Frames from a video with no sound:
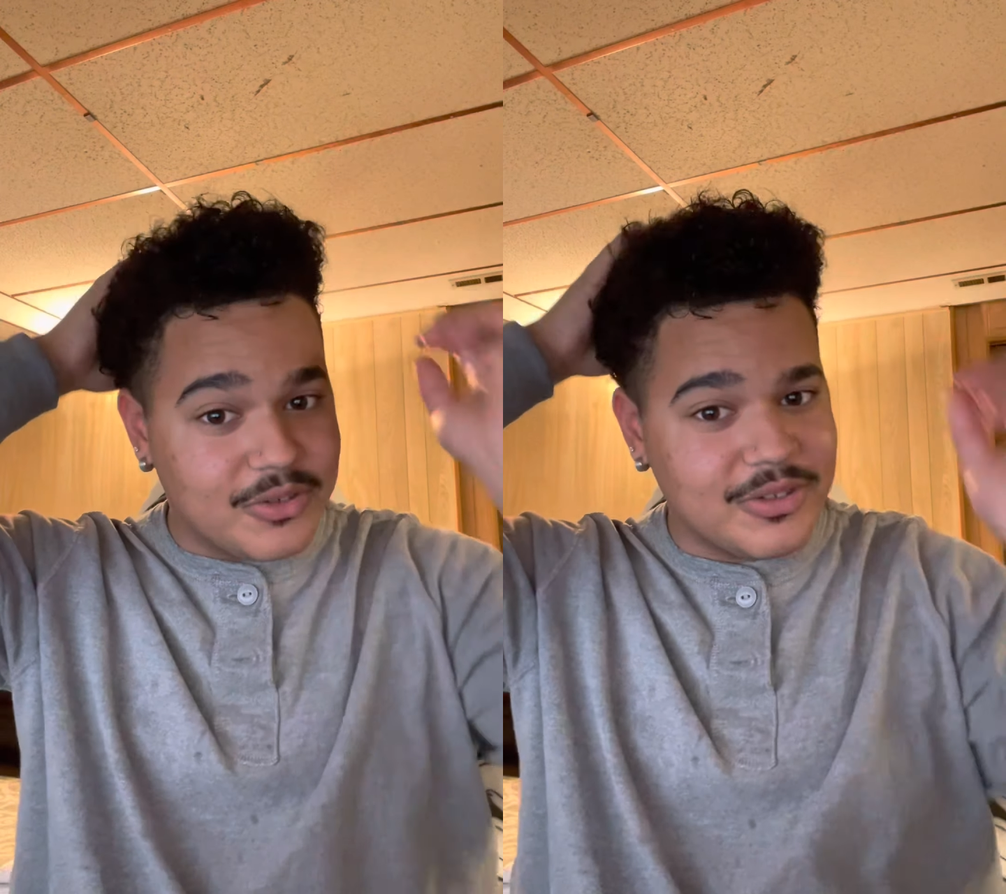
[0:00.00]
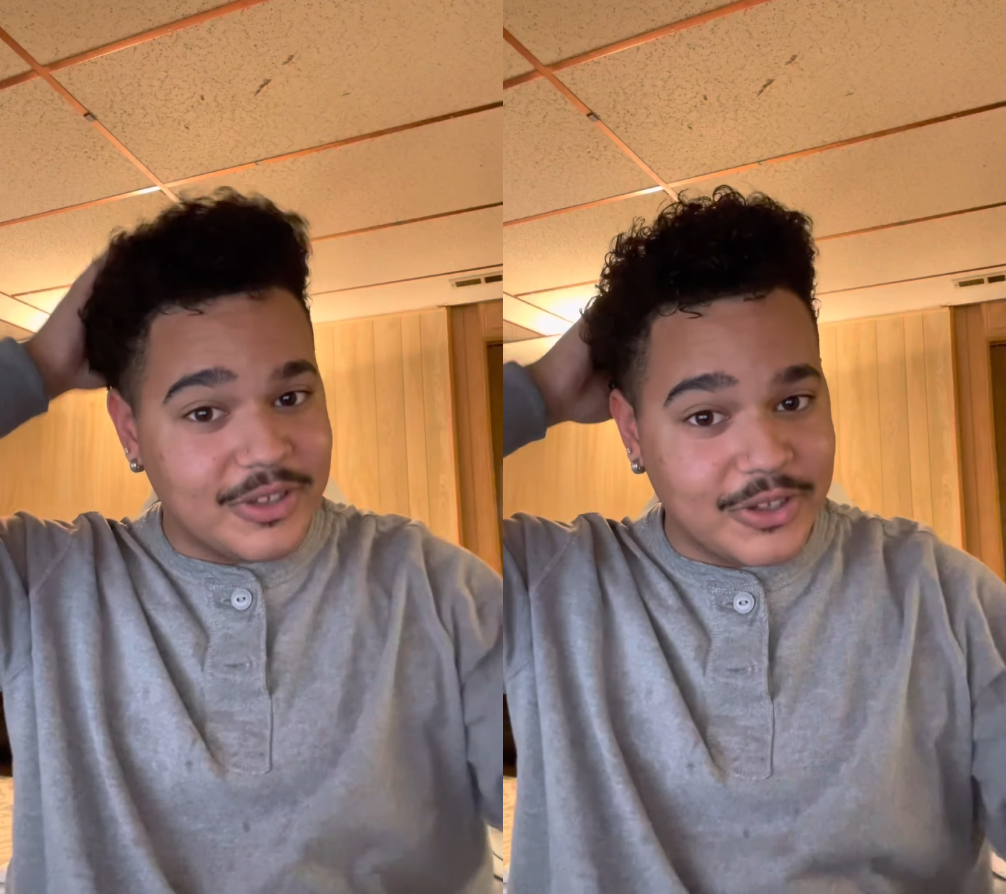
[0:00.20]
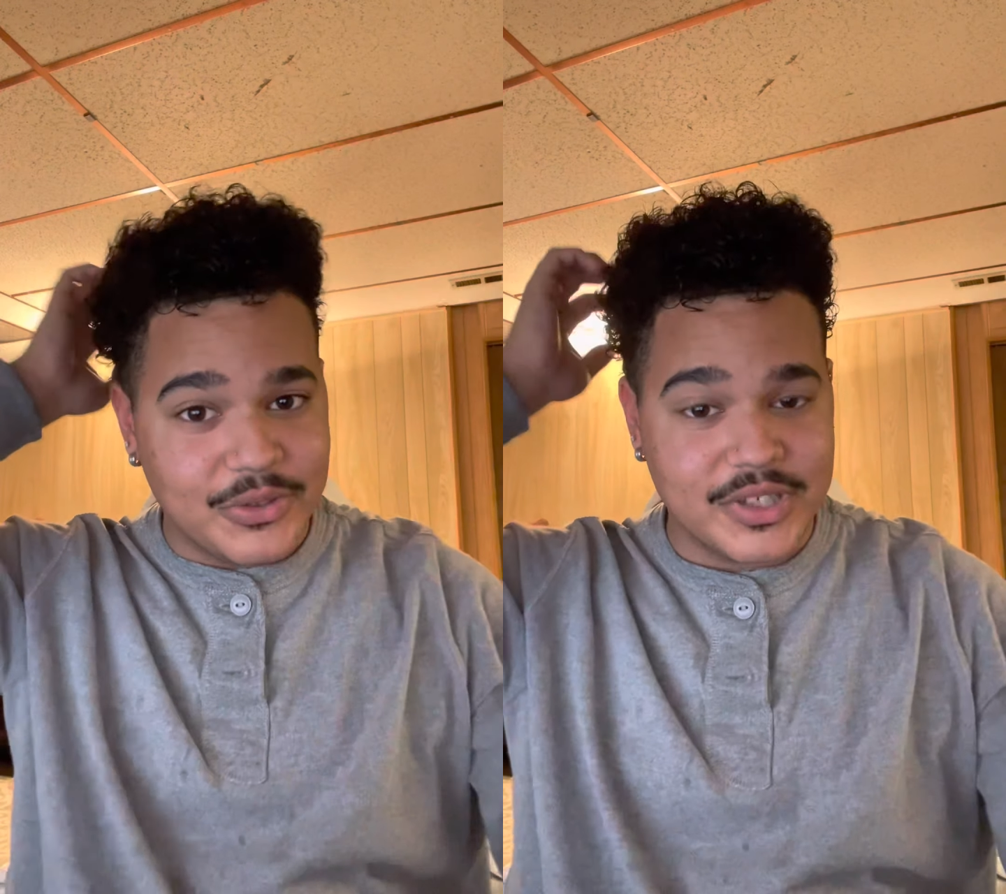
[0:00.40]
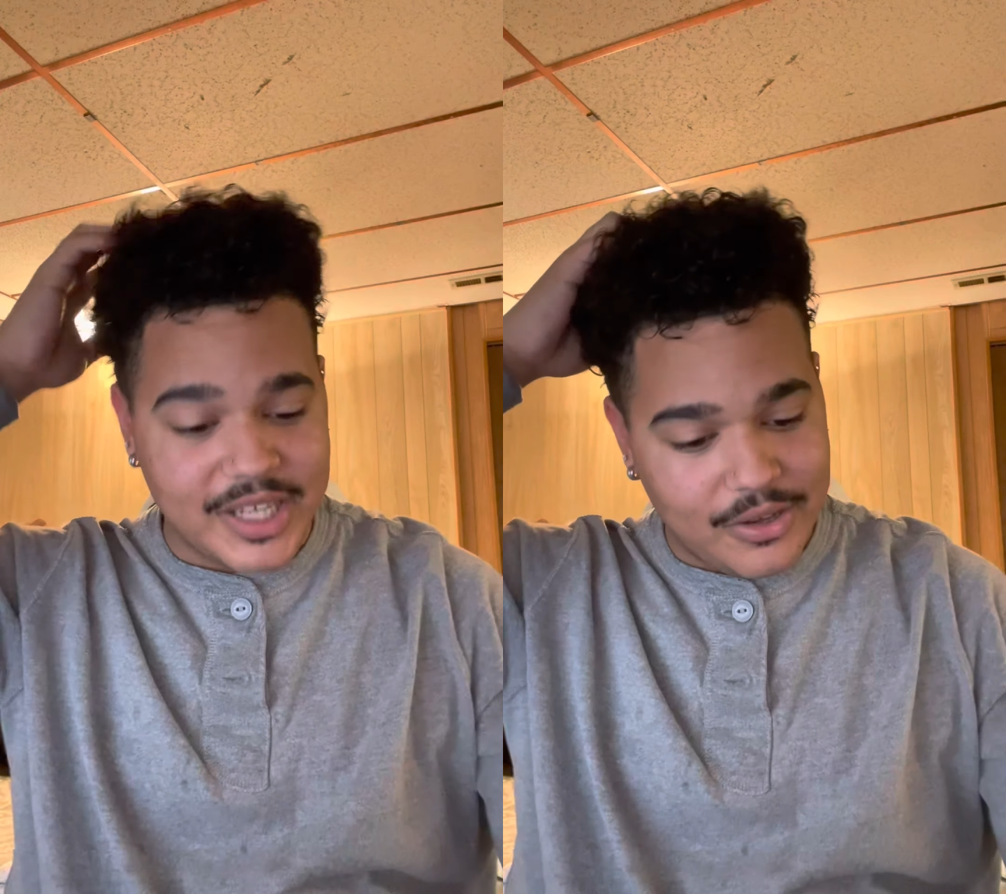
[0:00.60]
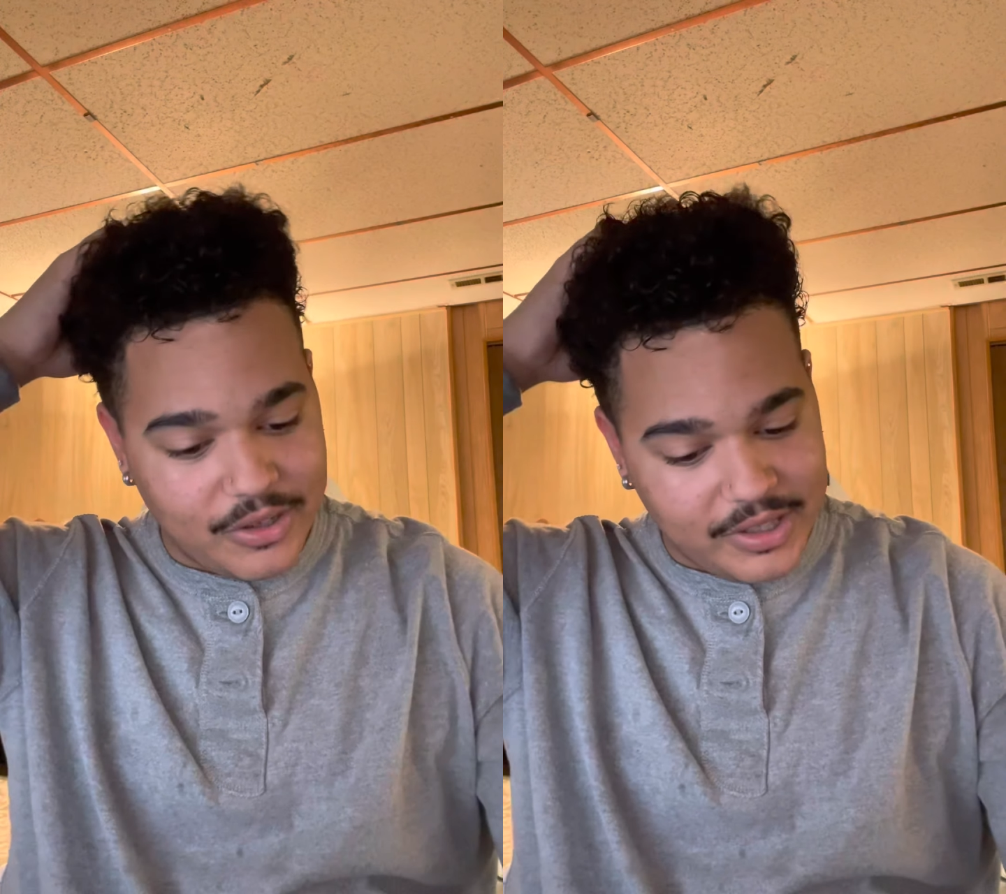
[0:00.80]
losing
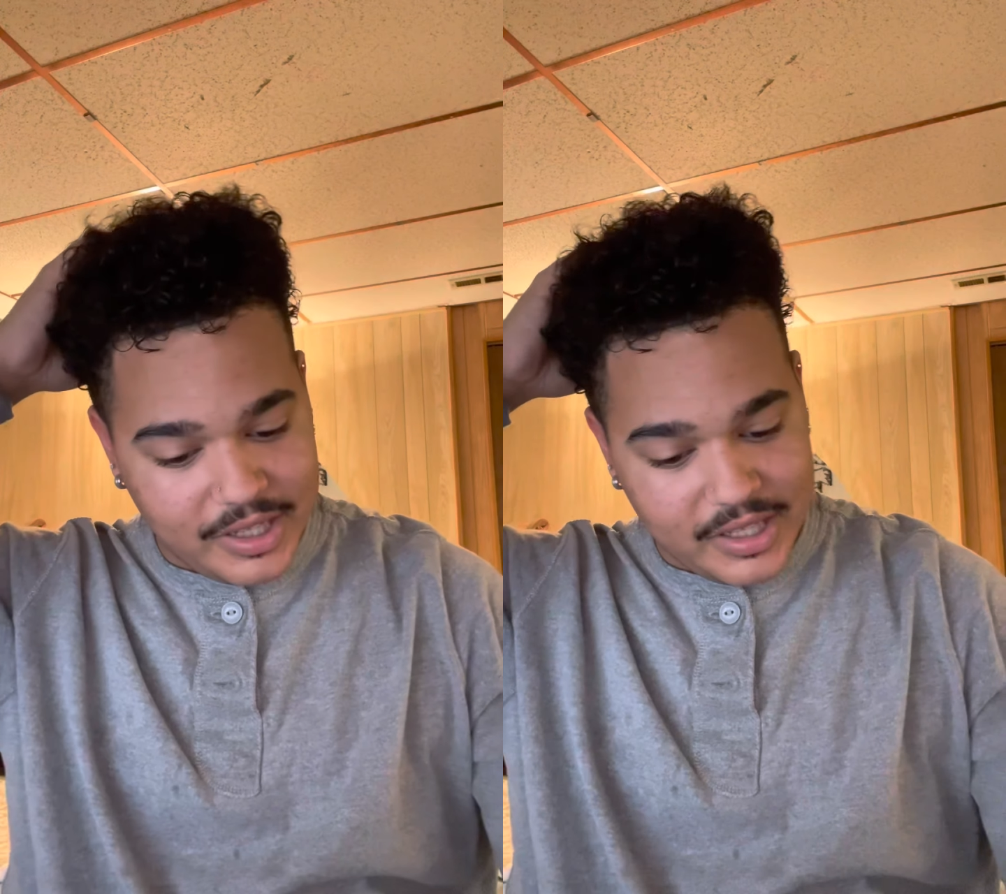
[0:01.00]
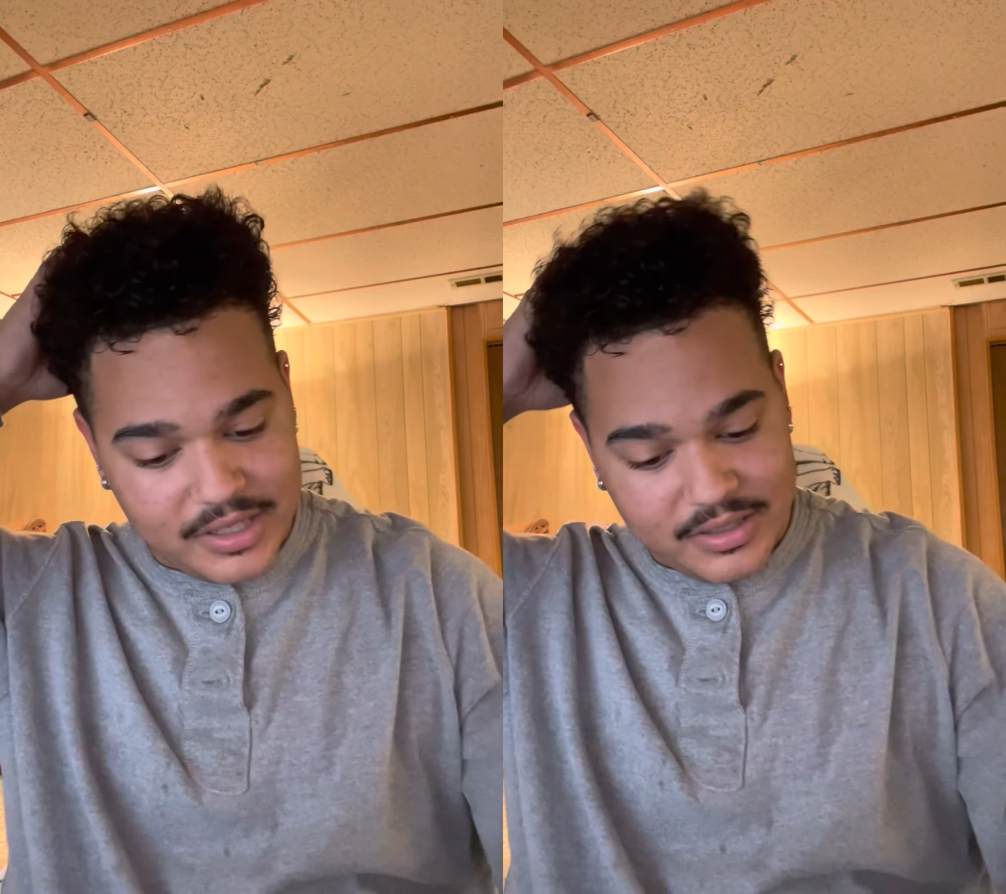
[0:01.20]
out on that